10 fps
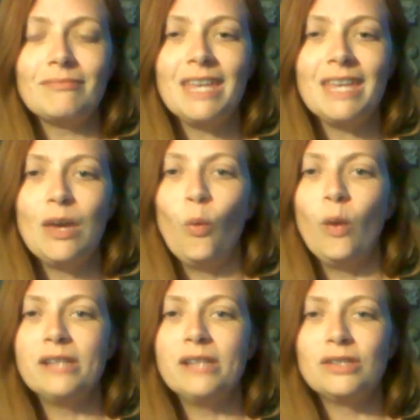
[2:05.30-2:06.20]

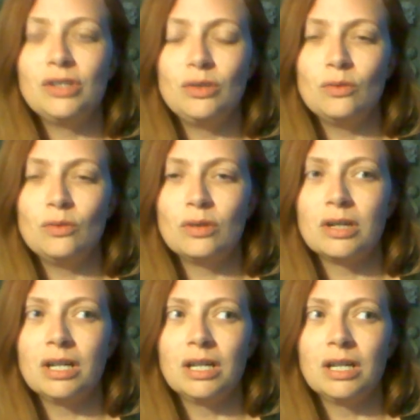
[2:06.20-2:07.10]
once
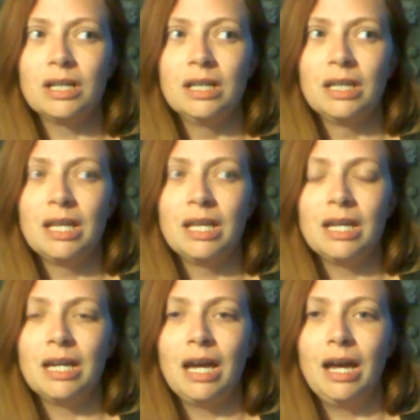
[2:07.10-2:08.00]
your
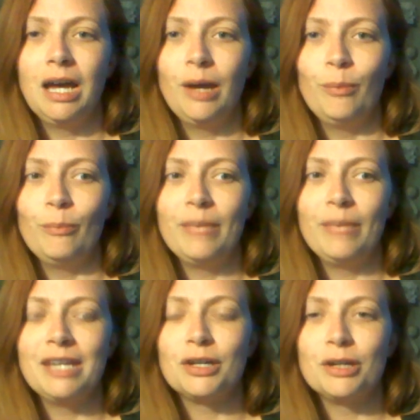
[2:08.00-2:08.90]

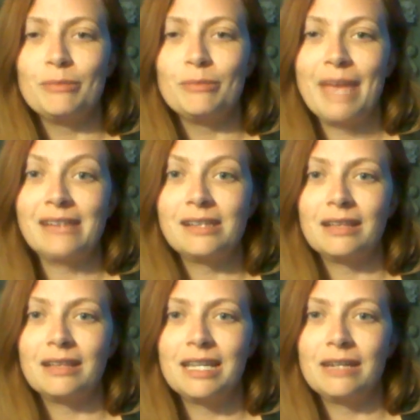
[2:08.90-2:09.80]
inner
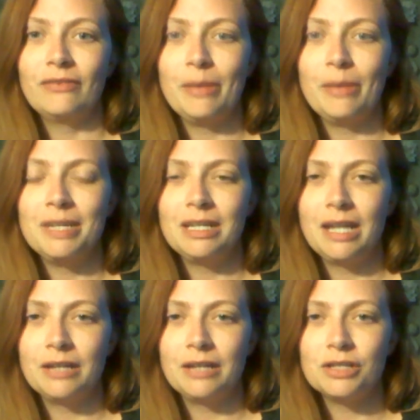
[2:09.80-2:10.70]
masculine and feminine
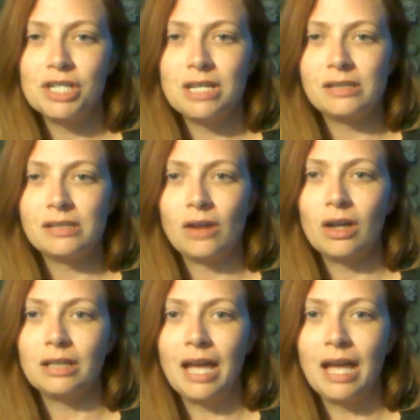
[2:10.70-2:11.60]
energies are
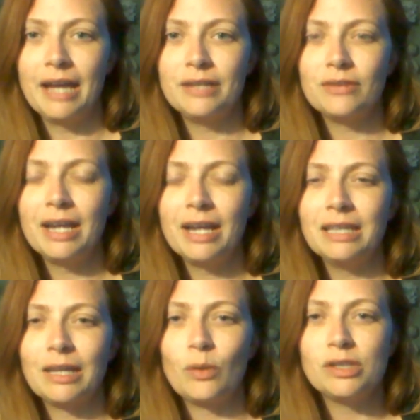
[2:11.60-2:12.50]
aligned, right?
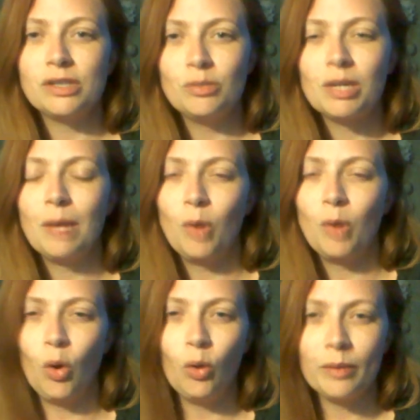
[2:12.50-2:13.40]
Like once you become
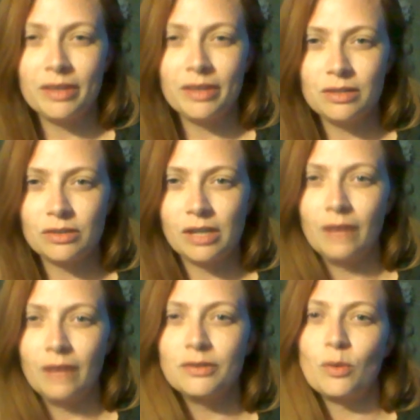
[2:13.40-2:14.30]
whole within yourself
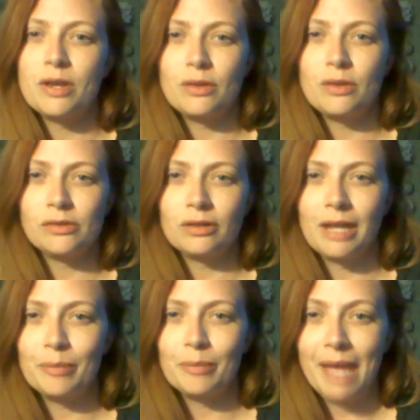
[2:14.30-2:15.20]
to where those are
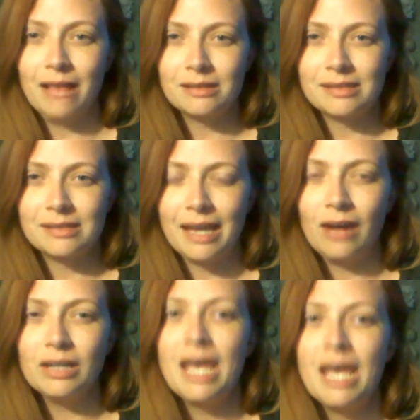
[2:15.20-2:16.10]
like balanced
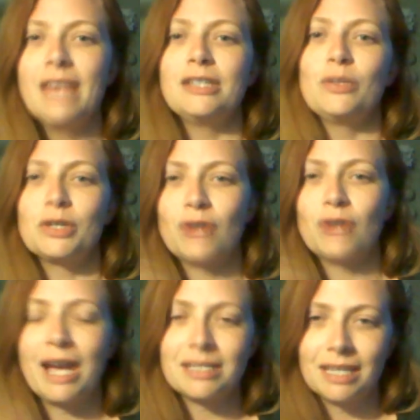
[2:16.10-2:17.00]
out, then you
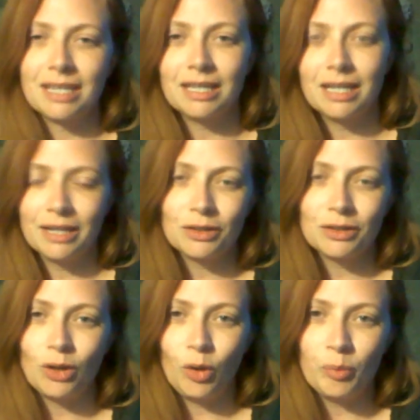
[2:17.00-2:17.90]
attract like another
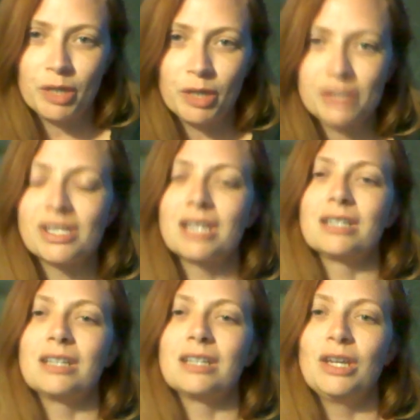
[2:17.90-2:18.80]
whole person
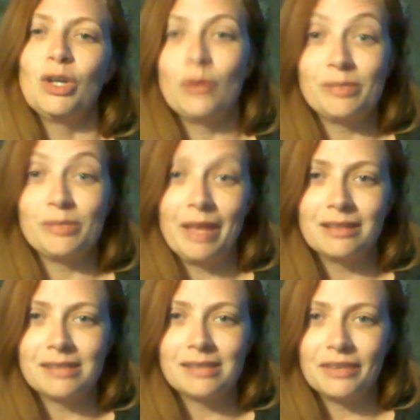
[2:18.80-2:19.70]
who has
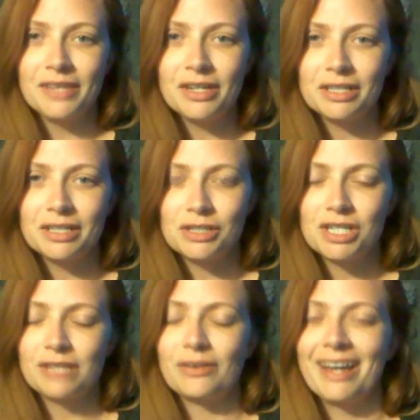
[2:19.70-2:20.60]
balanced out their
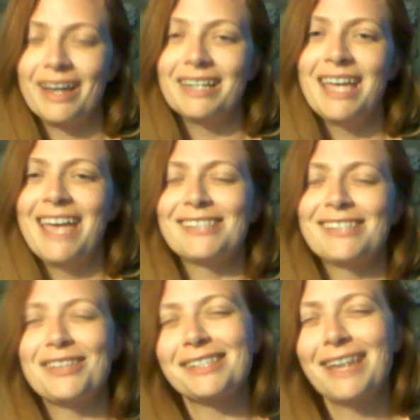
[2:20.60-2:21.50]
energies, right? And so
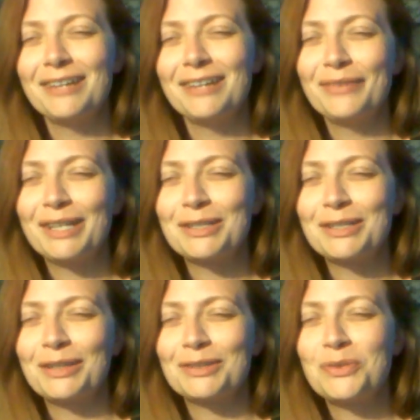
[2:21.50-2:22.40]
that's kind of like
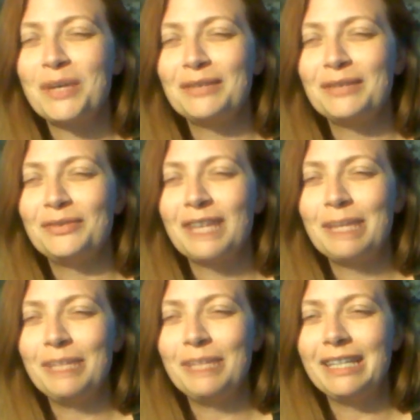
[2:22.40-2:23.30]
twin
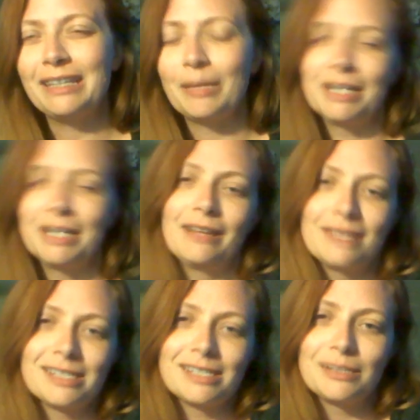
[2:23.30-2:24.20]
flamey. I mean,
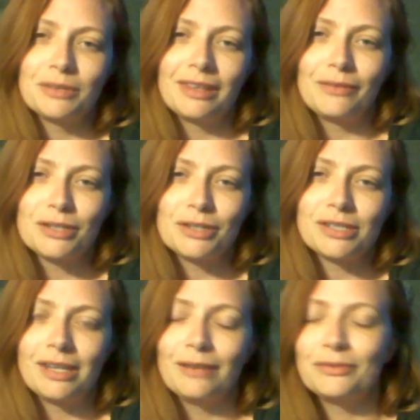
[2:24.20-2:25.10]
obviously with lovers
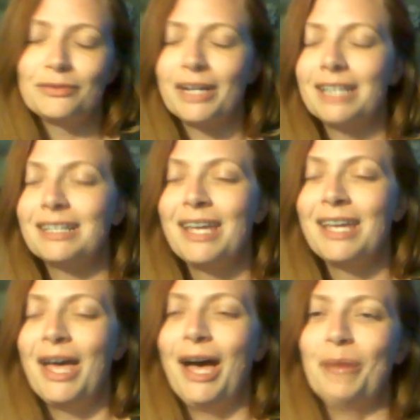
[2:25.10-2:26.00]
love, right?
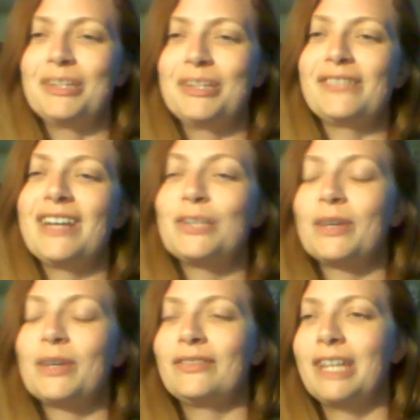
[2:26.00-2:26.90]
But it's very
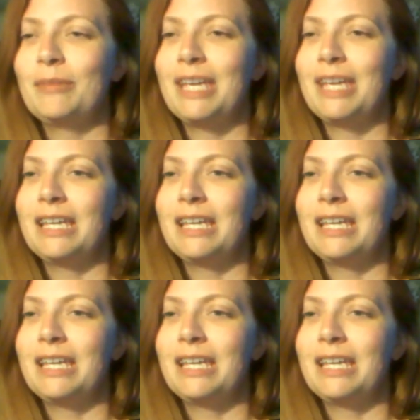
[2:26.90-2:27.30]
twin flamey,